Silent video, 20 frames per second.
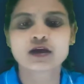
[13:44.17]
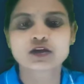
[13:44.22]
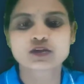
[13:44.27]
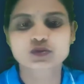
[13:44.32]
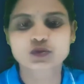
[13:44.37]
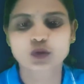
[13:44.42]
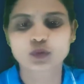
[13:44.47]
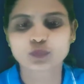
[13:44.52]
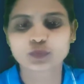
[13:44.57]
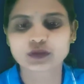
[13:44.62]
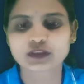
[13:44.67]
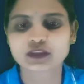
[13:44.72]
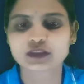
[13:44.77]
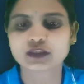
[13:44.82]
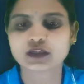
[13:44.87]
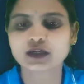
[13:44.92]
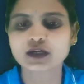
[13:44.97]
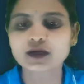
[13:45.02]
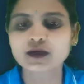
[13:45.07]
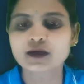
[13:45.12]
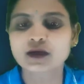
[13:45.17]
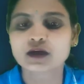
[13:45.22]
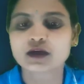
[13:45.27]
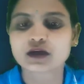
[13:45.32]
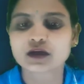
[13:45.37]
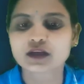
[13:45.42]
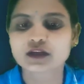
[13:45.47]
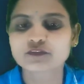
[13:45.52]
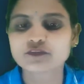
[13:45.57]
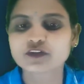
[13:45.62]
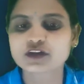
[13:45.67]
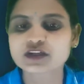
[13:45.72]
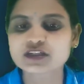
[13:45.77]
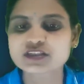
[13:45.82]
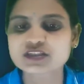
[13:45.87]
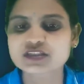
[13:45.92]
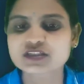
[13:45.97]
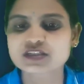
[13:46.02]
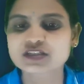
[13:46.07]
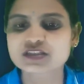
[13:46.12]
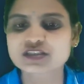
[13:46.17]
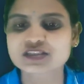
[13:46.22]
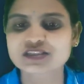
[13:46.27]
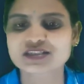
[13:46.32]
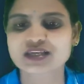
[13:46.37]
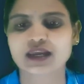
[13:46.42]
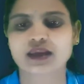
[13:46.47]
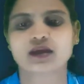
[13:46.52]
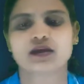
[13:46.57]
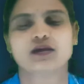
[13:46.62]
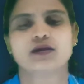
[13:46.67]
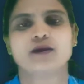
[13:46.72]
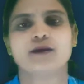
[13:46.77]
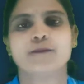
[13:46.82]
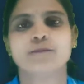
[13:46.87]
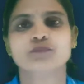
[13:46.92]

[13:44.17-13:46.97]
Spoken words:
So with the reversed sex.